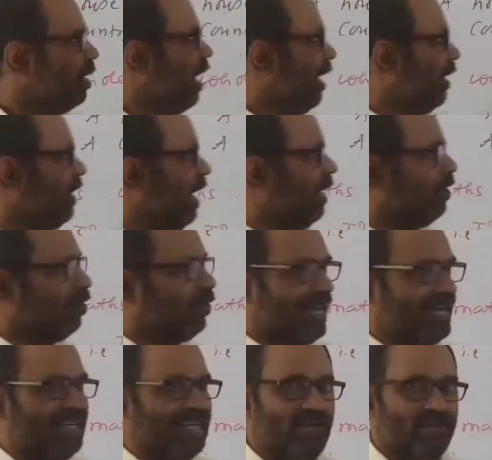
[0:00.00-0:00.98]
Like that you
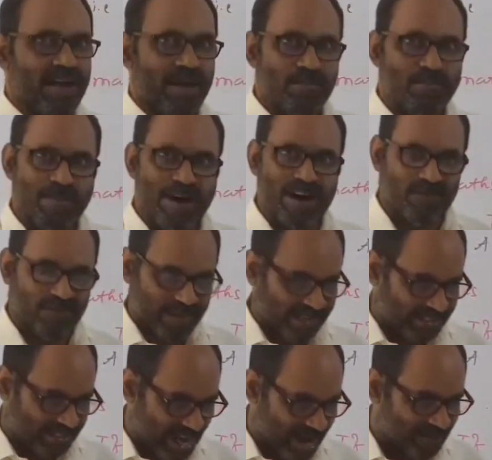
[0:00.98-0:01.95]
can give number
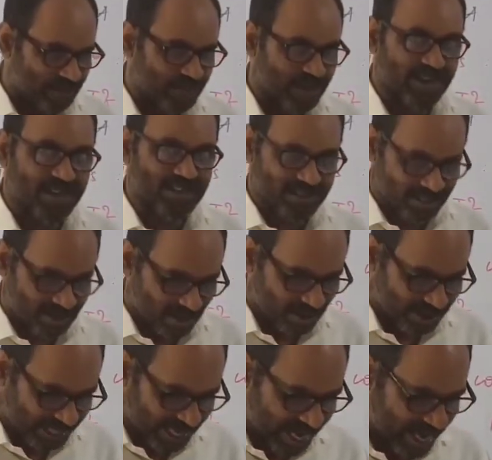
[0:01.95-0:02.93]
of examples.
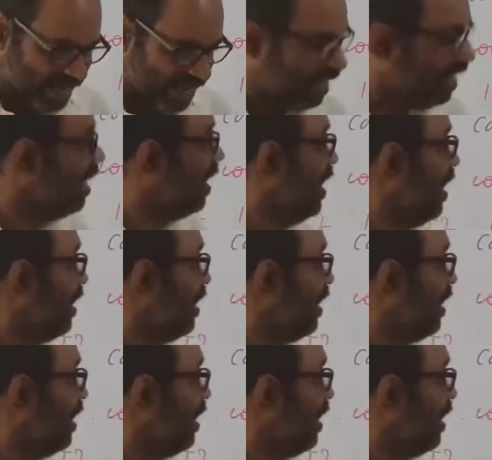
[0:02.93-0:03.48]
Okay.